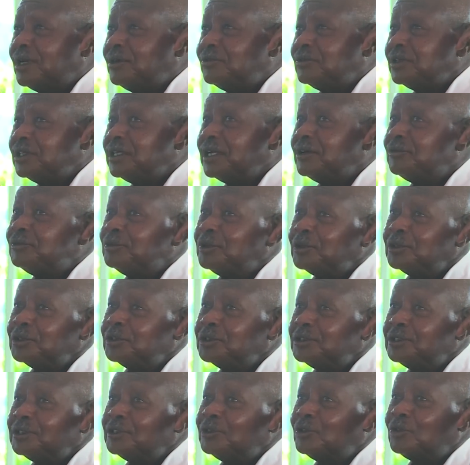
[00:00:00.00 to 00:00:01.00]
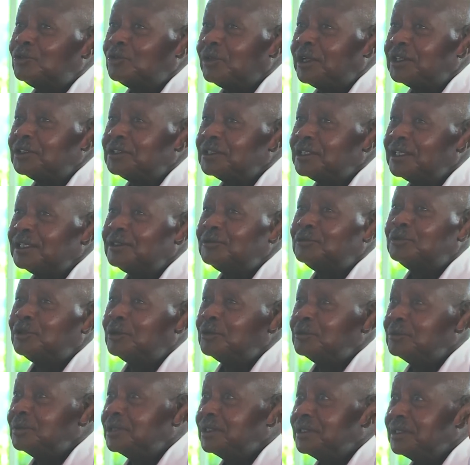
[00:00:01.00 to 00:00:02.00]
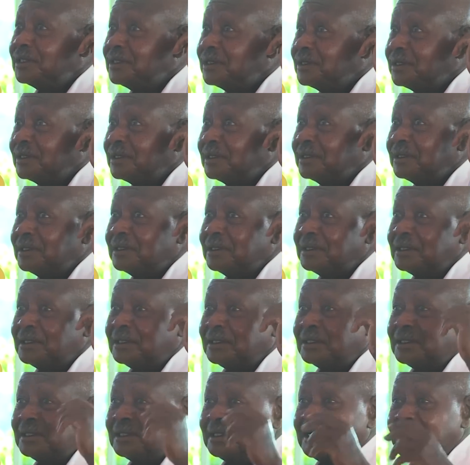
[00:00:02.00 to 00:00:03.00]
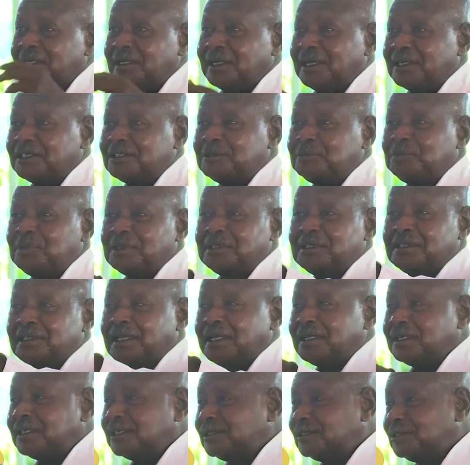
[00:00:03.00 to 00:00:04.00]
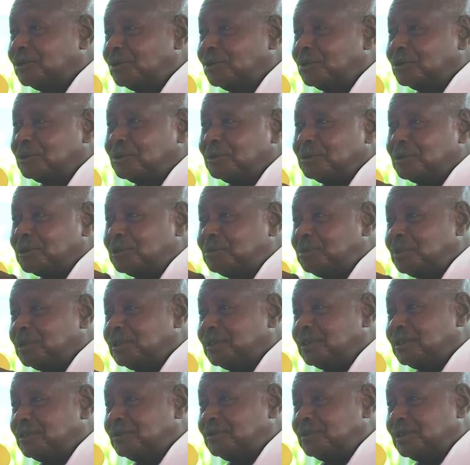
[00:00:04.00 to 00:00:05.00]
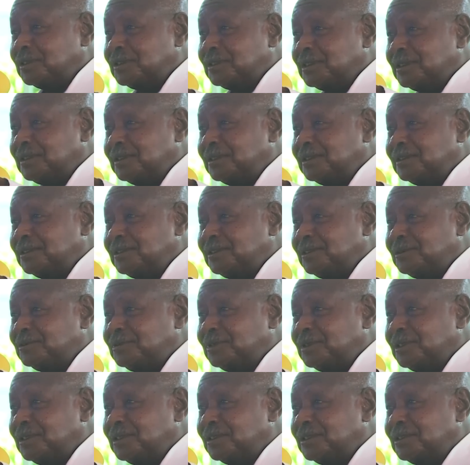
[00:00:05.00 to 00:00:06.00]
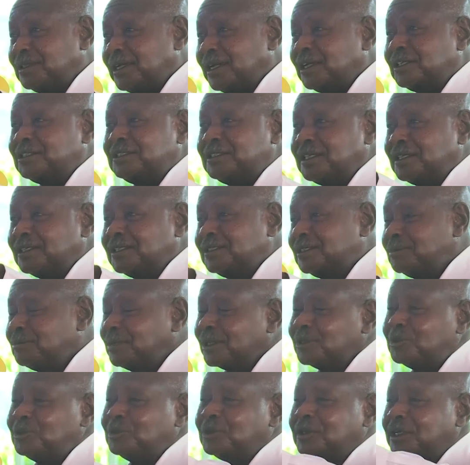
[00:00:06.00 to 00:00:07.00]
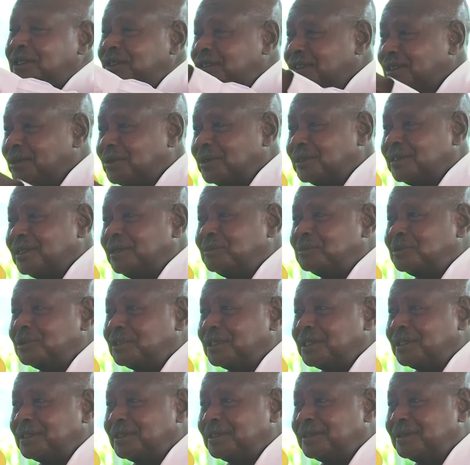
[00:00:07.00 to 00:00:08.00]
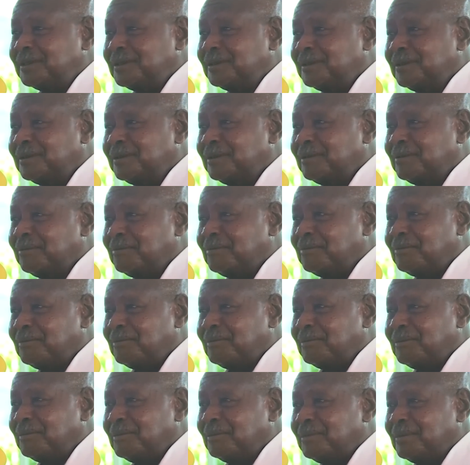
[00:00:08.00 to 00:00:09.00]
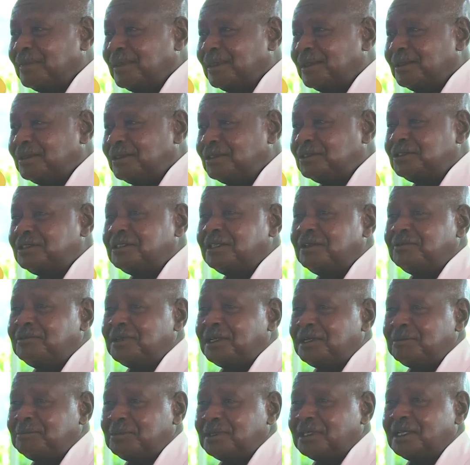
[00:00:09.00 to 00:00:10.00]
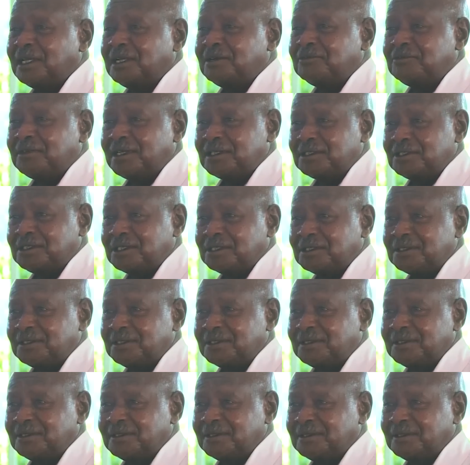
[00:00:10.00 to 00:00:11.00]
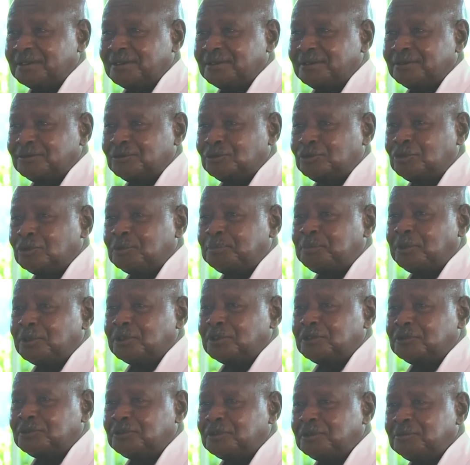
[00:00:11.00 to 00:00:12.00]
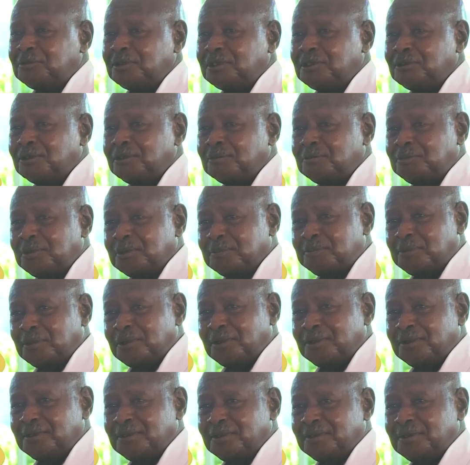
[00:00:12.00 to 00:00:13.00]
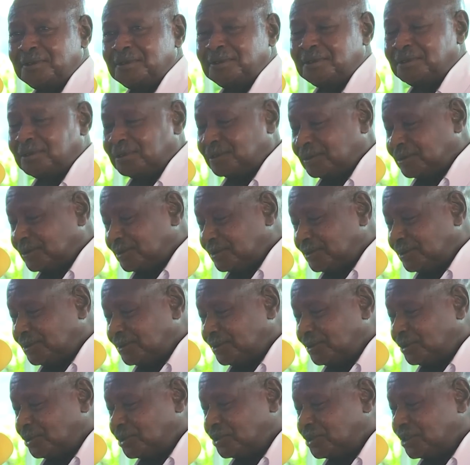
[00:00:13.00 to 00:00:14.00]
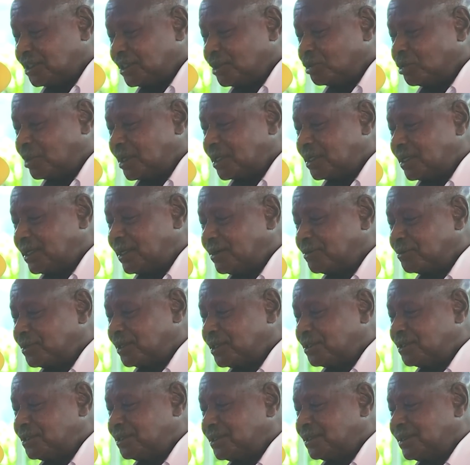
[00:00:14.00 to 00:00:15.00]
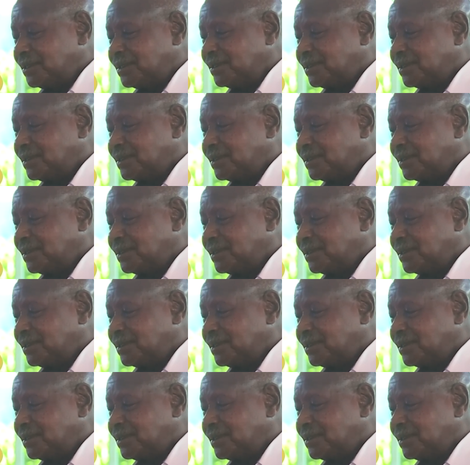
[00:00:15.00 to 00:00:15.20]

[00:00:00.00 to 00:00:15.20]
have earphones to translate for me. I speak directly, although we speak in different accents, but you can hear what I'm saying. This is a very big advantage. 2.4 billion people using one language,